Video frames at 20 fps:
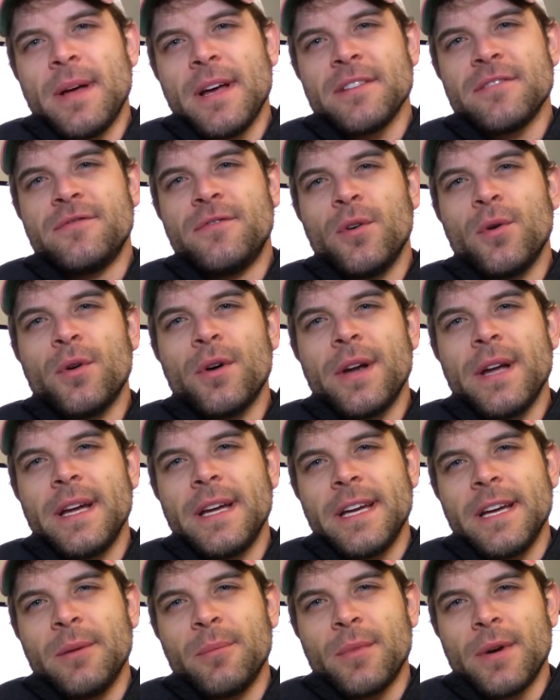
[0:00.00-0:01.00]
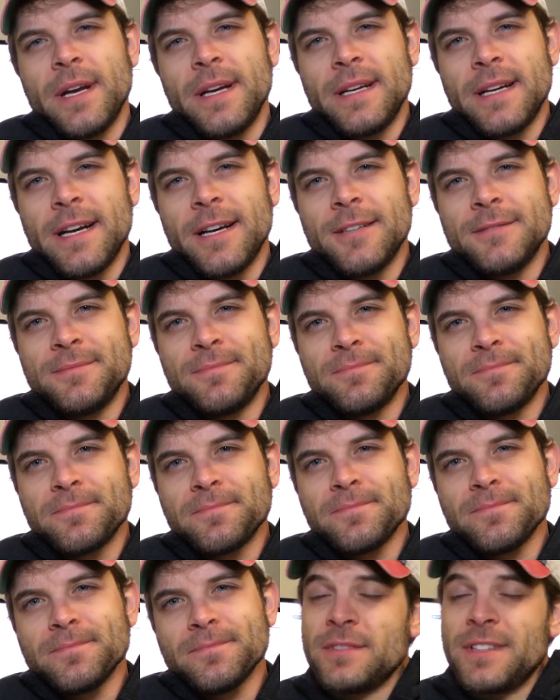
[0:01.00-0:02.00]
past 4 a.m. right now.
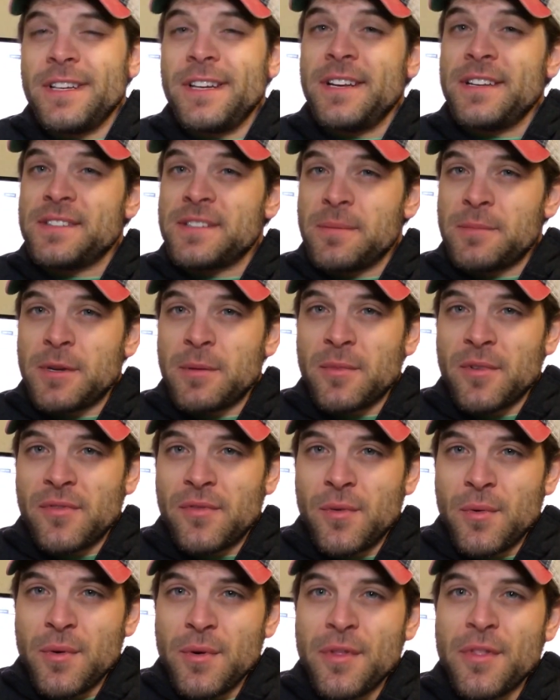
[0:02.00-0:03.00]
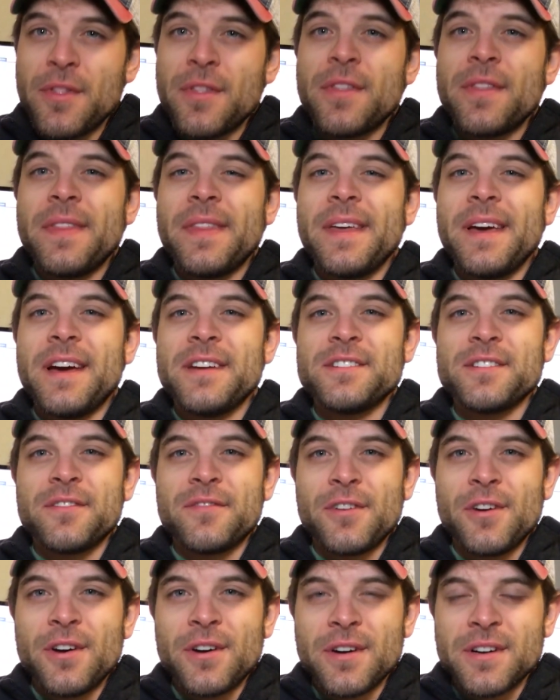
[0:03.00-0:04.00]
Today is September 4th as
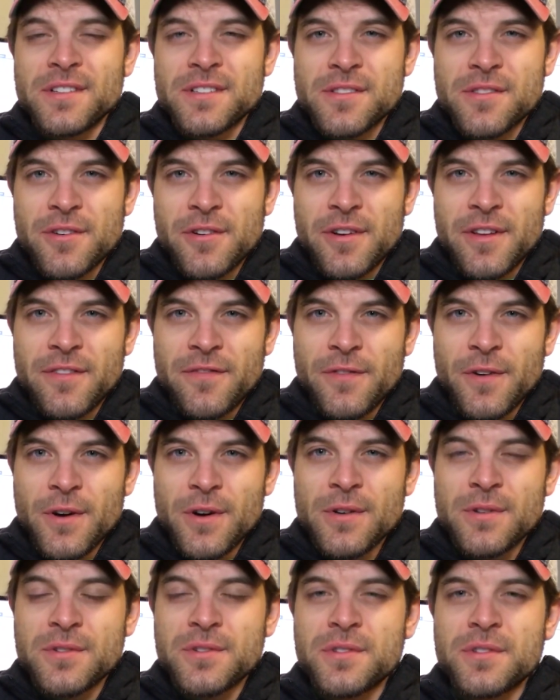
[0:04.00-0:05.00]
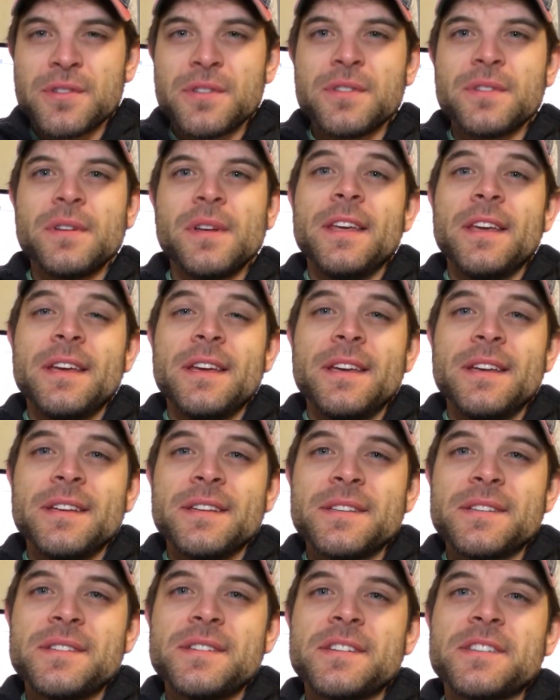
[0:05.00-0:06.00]
of August 31st,
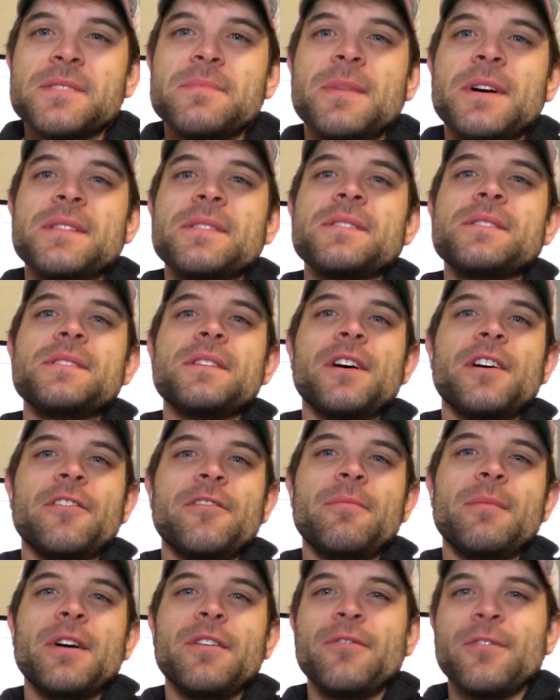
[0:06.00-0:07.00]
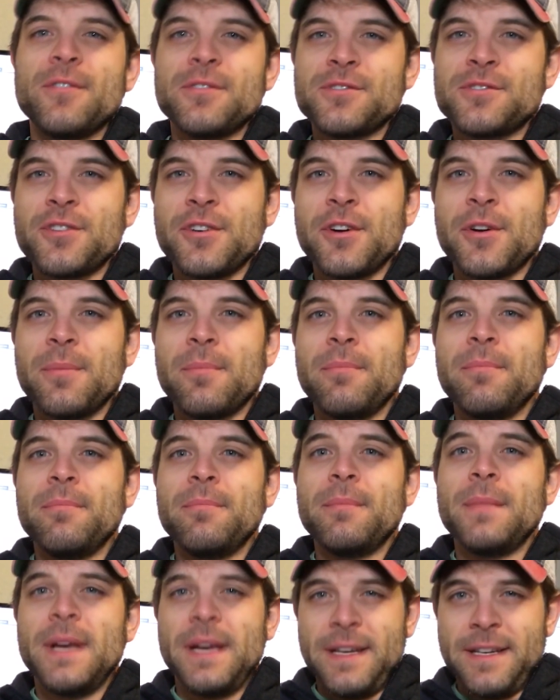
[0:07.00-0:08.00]
the six months of my first term
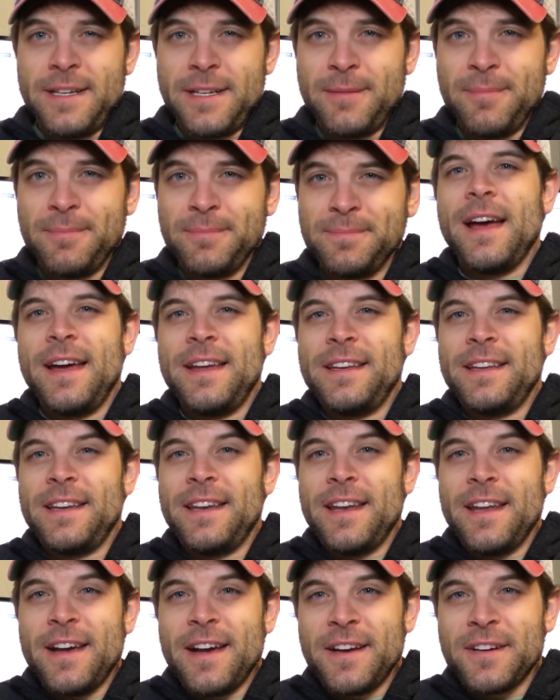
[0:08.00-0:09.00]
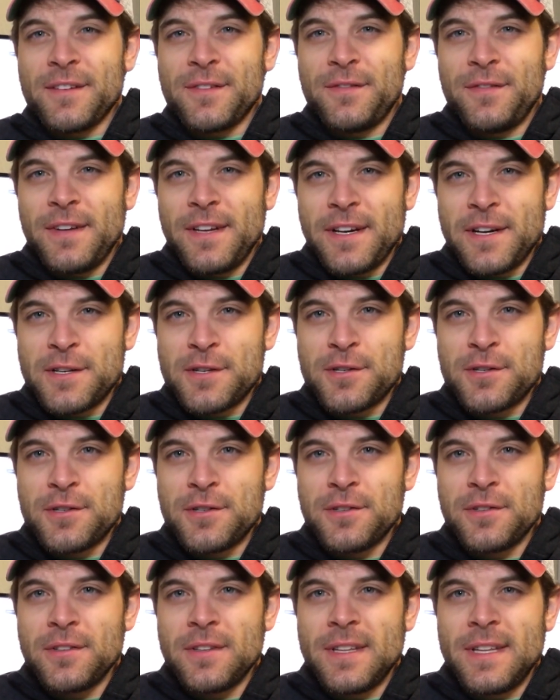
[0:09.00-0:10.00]
ended. I did not
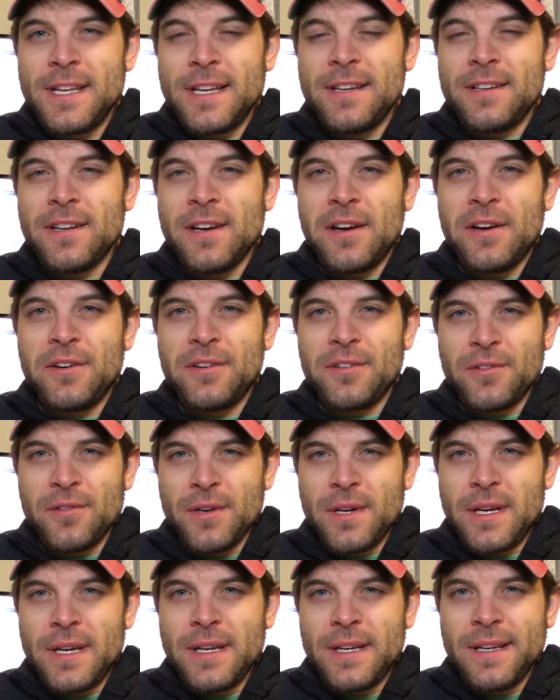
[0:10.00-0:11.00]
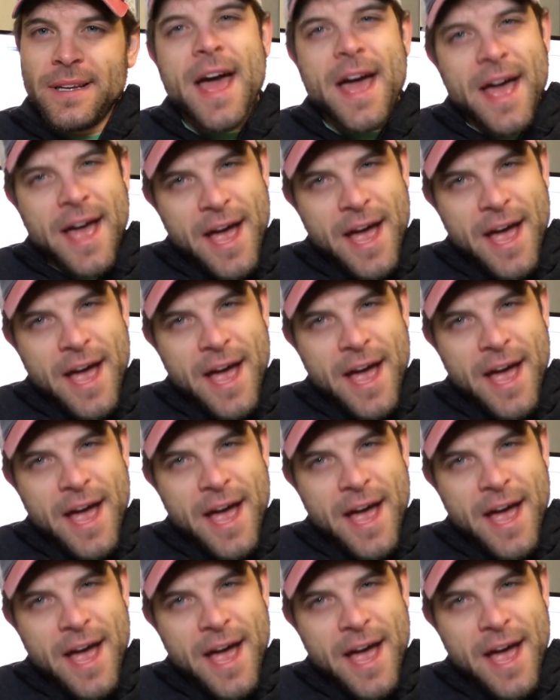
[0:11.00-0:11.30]
finish the entire degree.